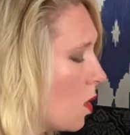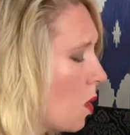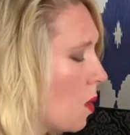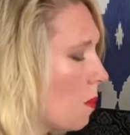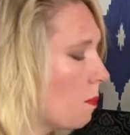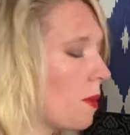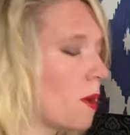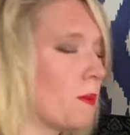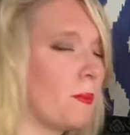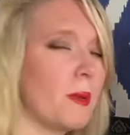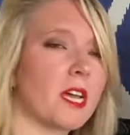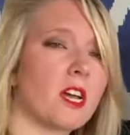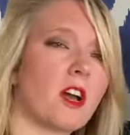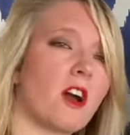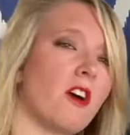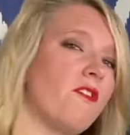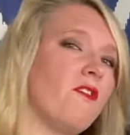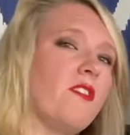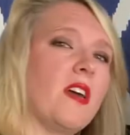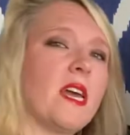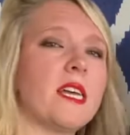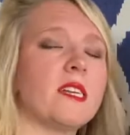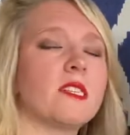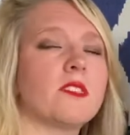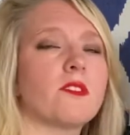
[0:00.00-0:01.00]
Public
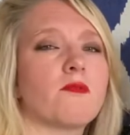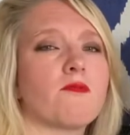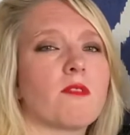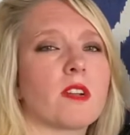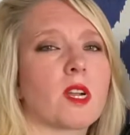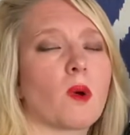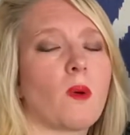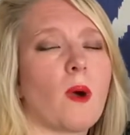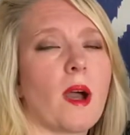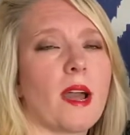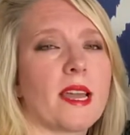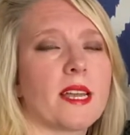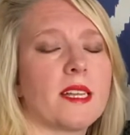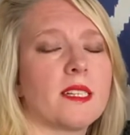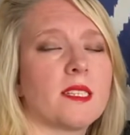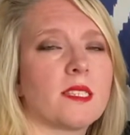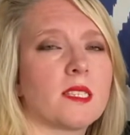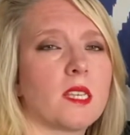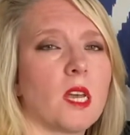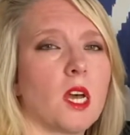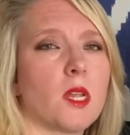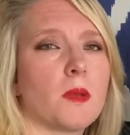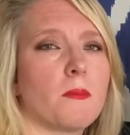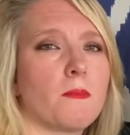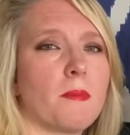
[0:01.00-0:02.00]
office requires
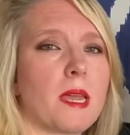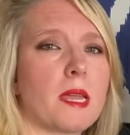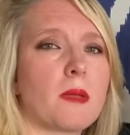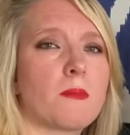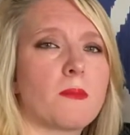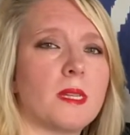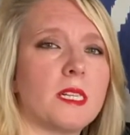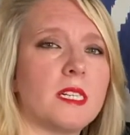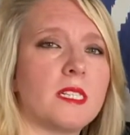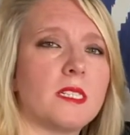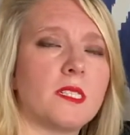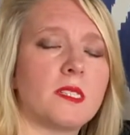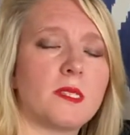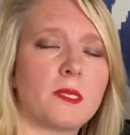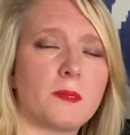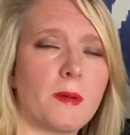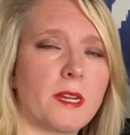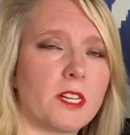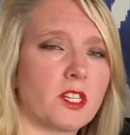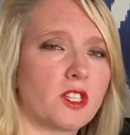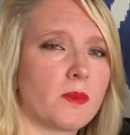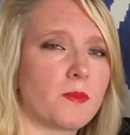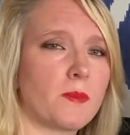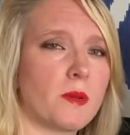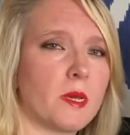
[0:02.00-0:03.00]
certain people in
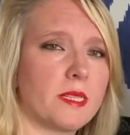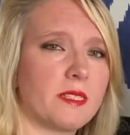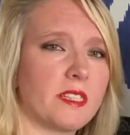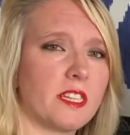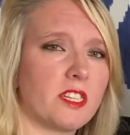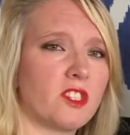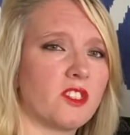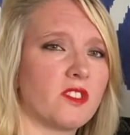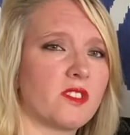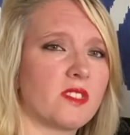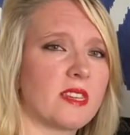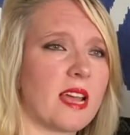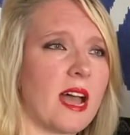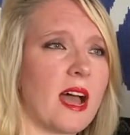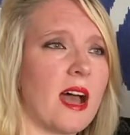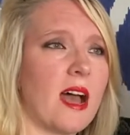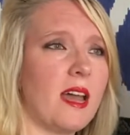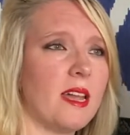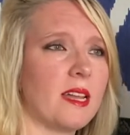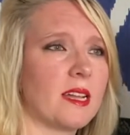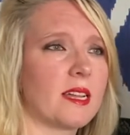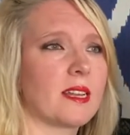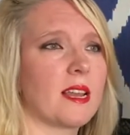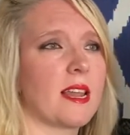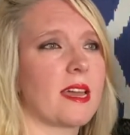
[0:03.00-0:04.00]
special positions to
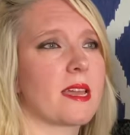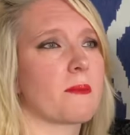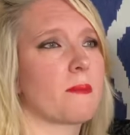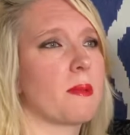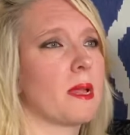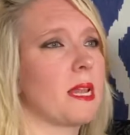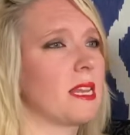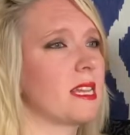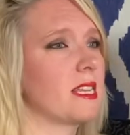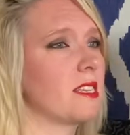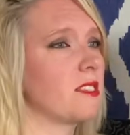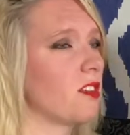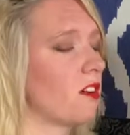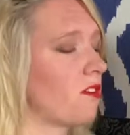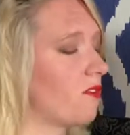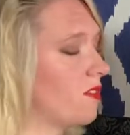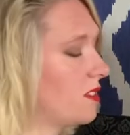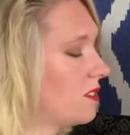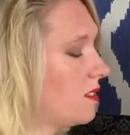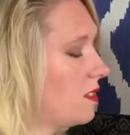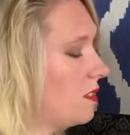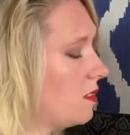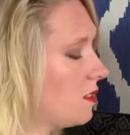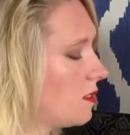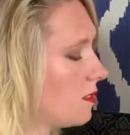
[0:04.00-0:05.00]
act, like police
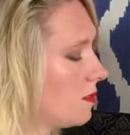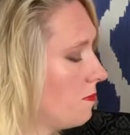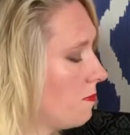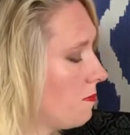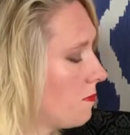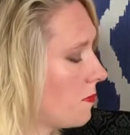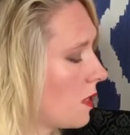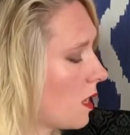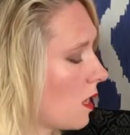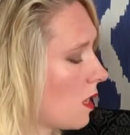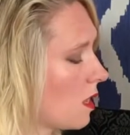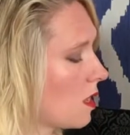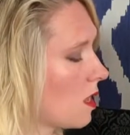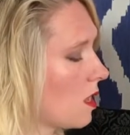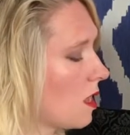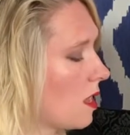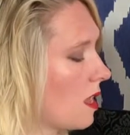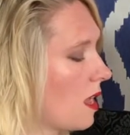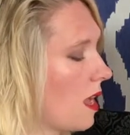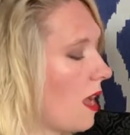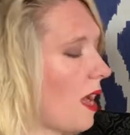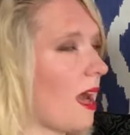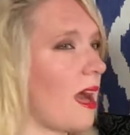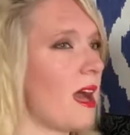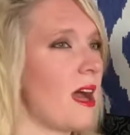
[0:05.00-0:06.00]
officers.
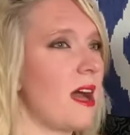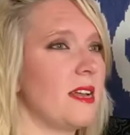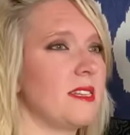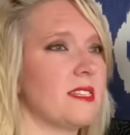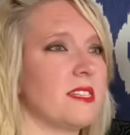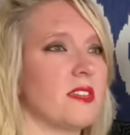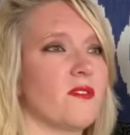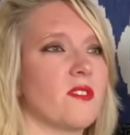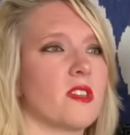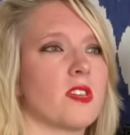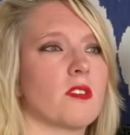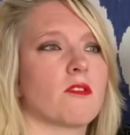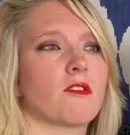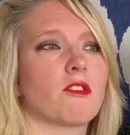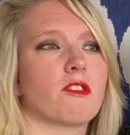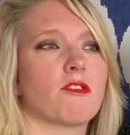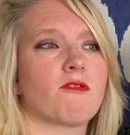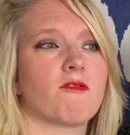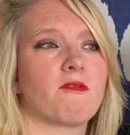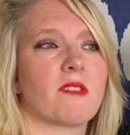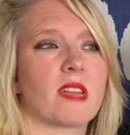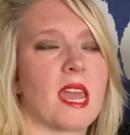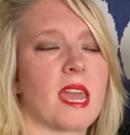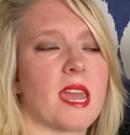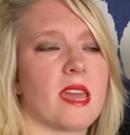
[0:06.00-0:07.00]
And if you
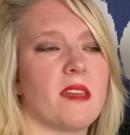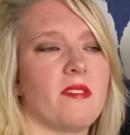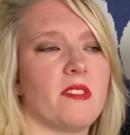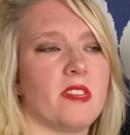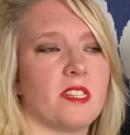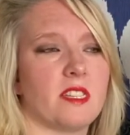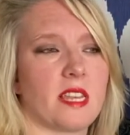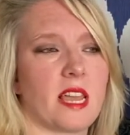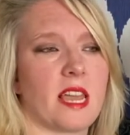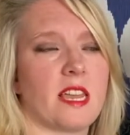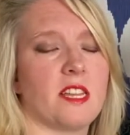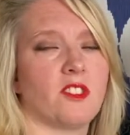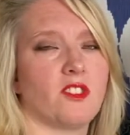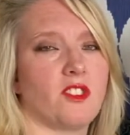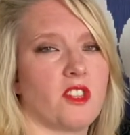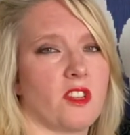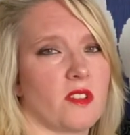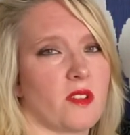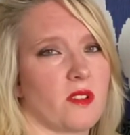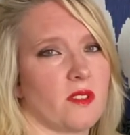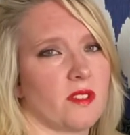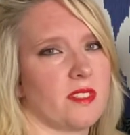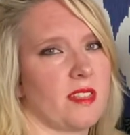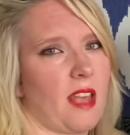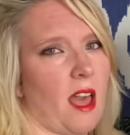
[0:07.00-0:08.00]
create the danger
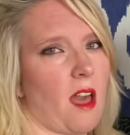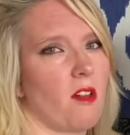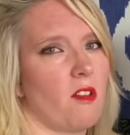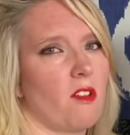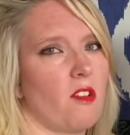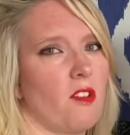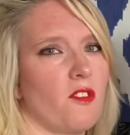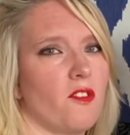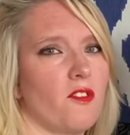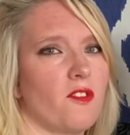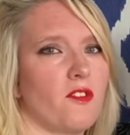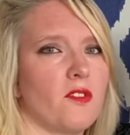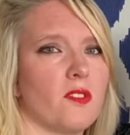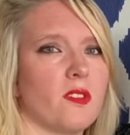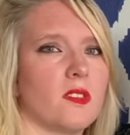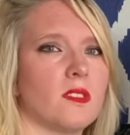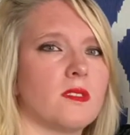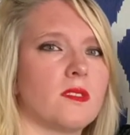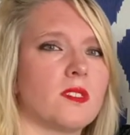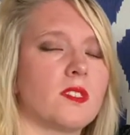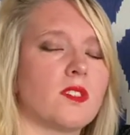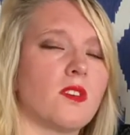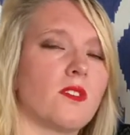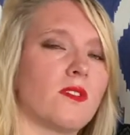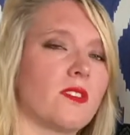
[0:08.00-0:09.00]
yourself,
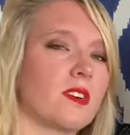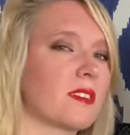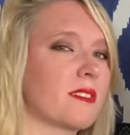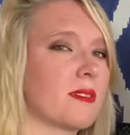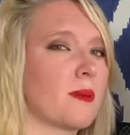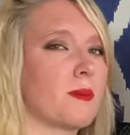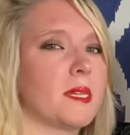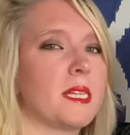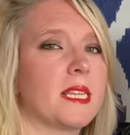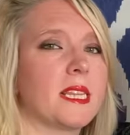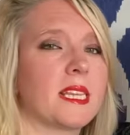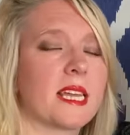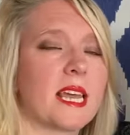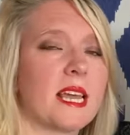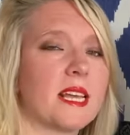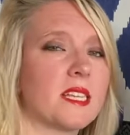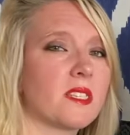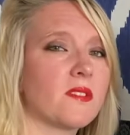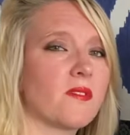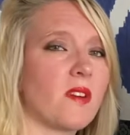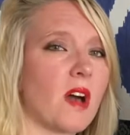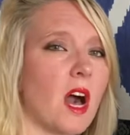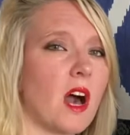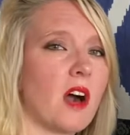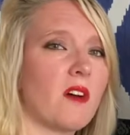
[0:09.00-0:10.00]
so for example, in the case
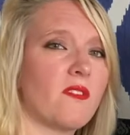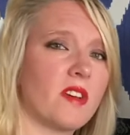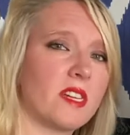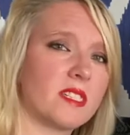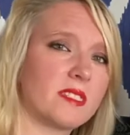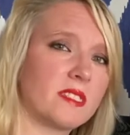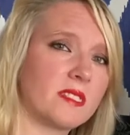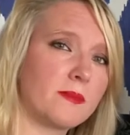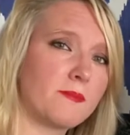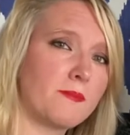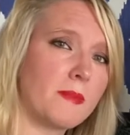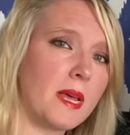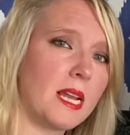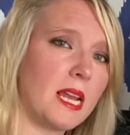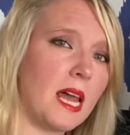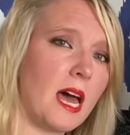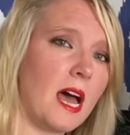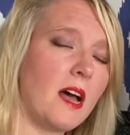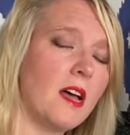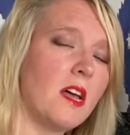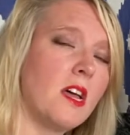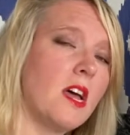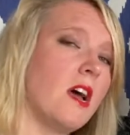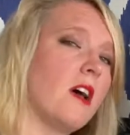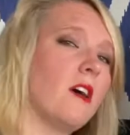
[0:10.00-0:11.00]
of R versus
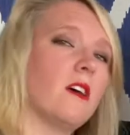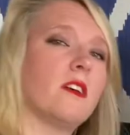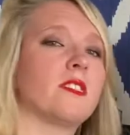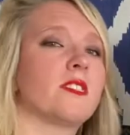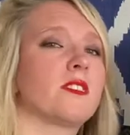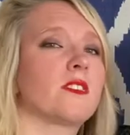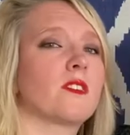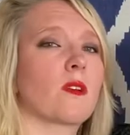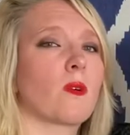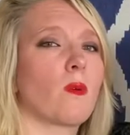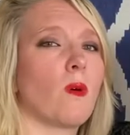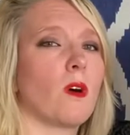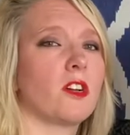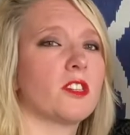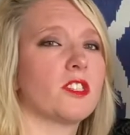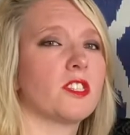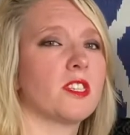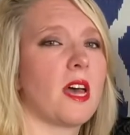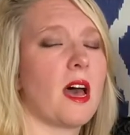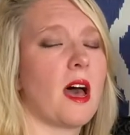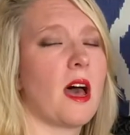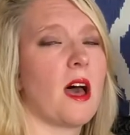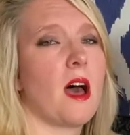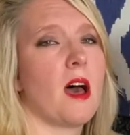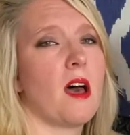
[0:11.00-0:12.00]
Miller, a
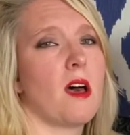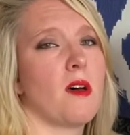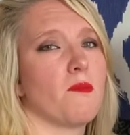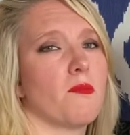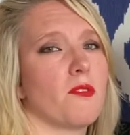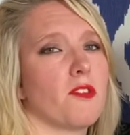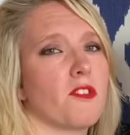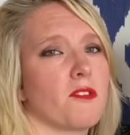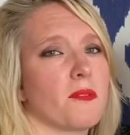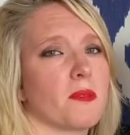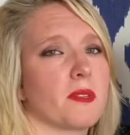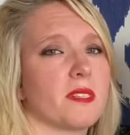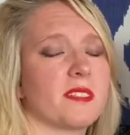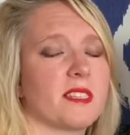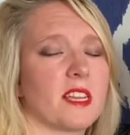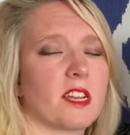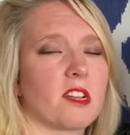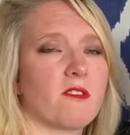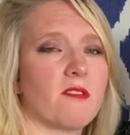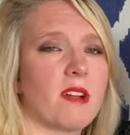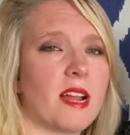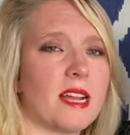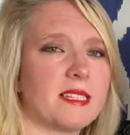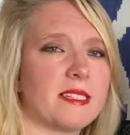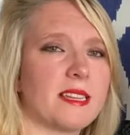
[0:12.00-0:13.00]
squatter threw a
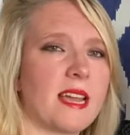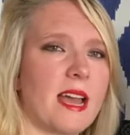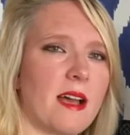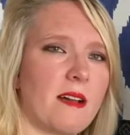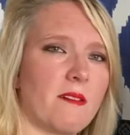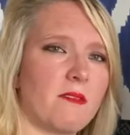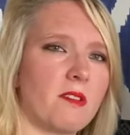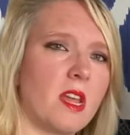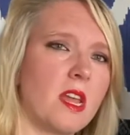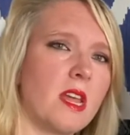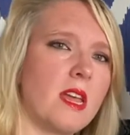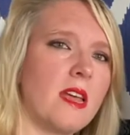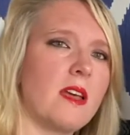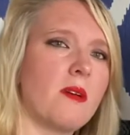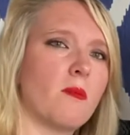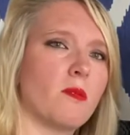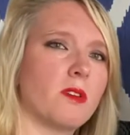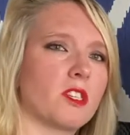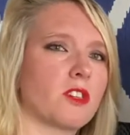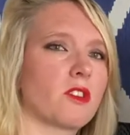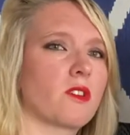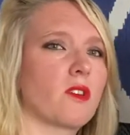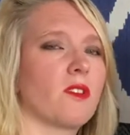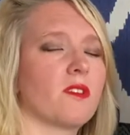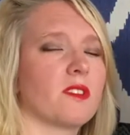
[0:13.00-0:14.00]
cigarette down,
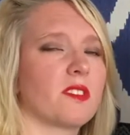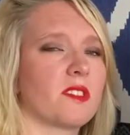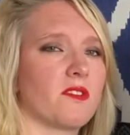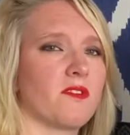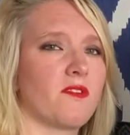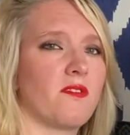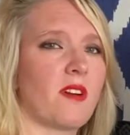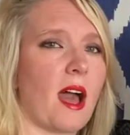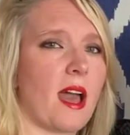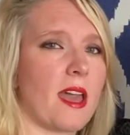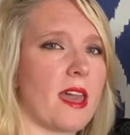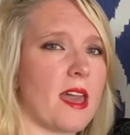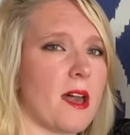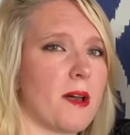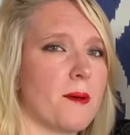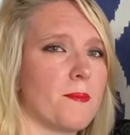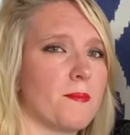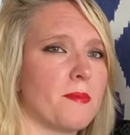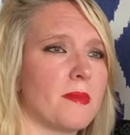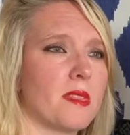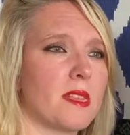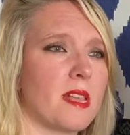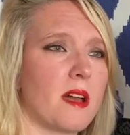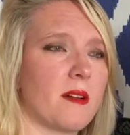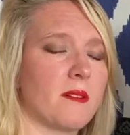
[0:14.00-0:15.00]
which caused a fire.
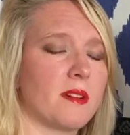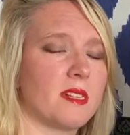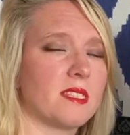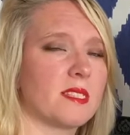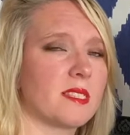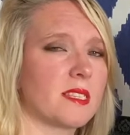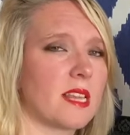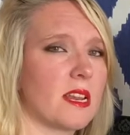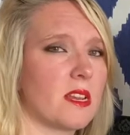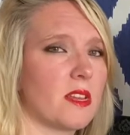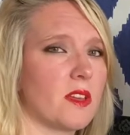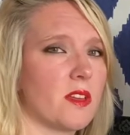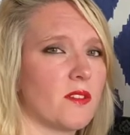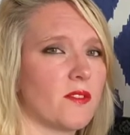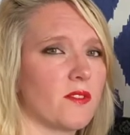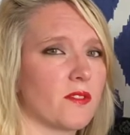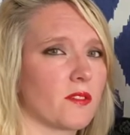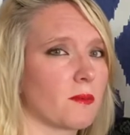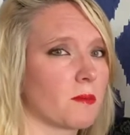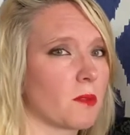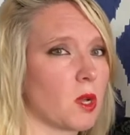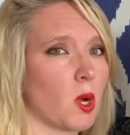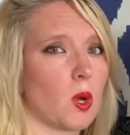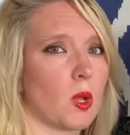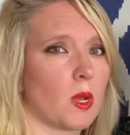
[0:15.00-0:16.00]
Now, instead of
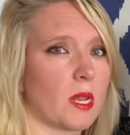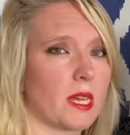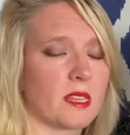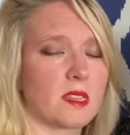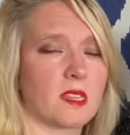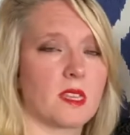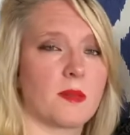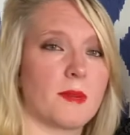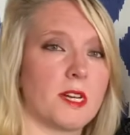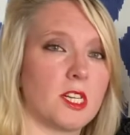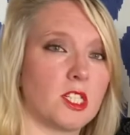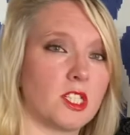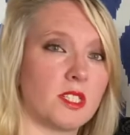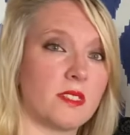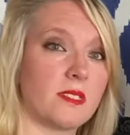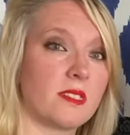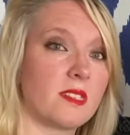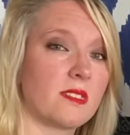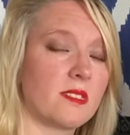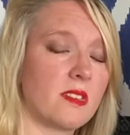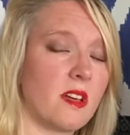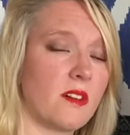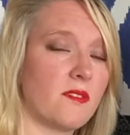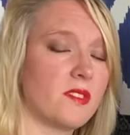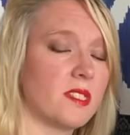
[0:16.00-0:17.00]
calling the emergency
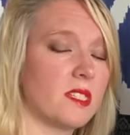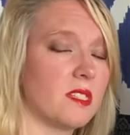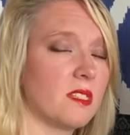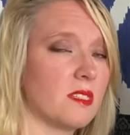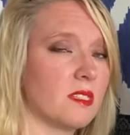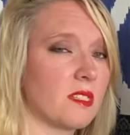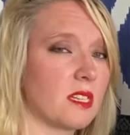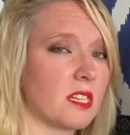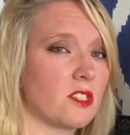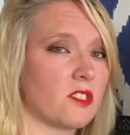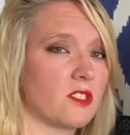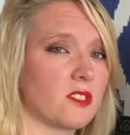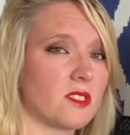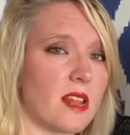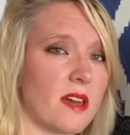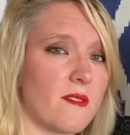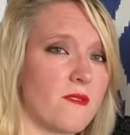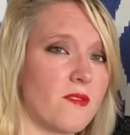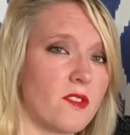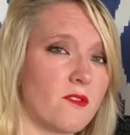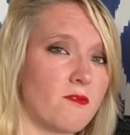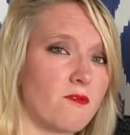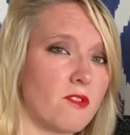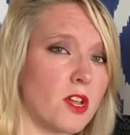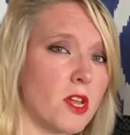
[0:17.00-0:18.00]
services, he just left
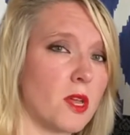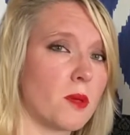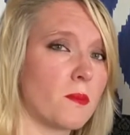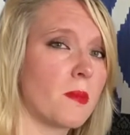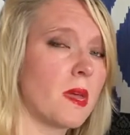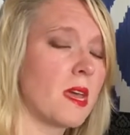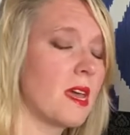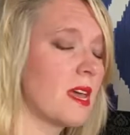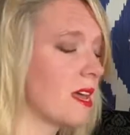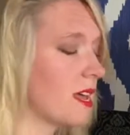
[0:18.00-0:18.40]
the room.